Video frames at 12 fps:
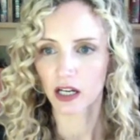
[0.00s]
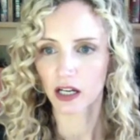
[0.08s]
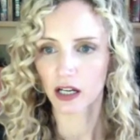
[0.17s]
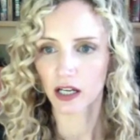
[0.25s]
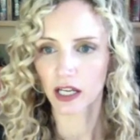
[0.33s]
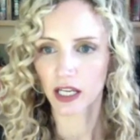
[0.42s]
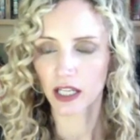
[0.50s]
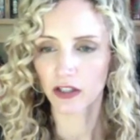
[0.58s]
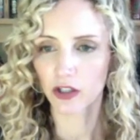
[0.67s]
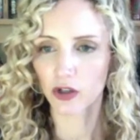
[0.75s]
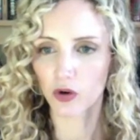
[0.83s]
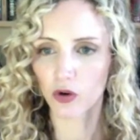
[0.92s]
uh, in the
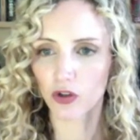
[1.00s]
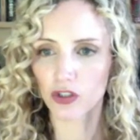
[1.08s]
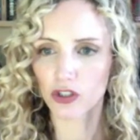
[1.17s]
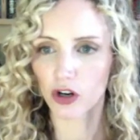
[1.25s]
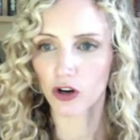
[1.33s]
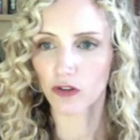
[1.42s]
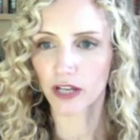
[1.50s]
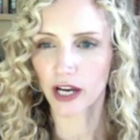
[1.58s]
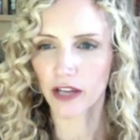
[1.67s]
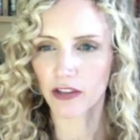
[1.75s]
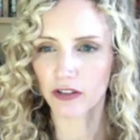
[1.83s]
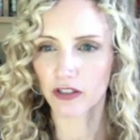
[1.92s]
court of
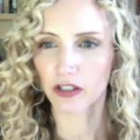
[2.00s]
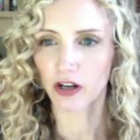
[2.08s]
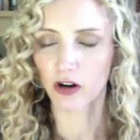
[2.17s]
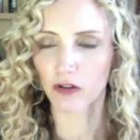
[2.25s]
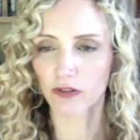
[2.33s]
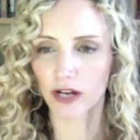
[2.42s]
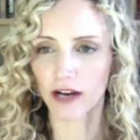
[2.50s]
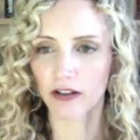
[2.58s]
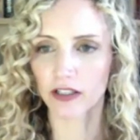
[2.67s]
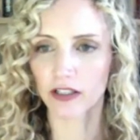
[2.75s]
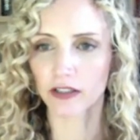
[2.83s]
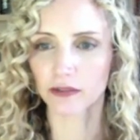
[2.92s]
Catherine of
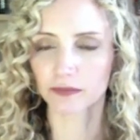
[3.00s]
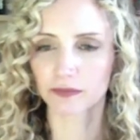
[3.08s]
Aragon?